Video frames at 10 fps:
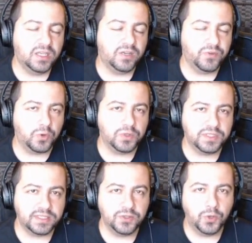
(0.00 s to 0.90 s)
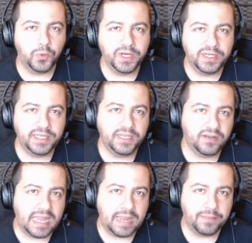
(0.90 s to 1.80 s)
Of course, it's nowhere
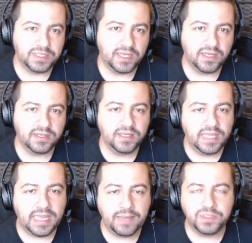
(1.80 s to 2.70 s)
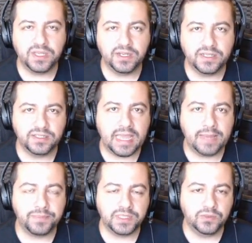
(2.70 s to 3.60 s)
near Amazon. Amazon is
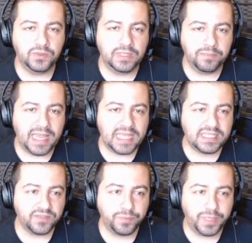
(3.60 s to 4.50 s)
absolutely massive.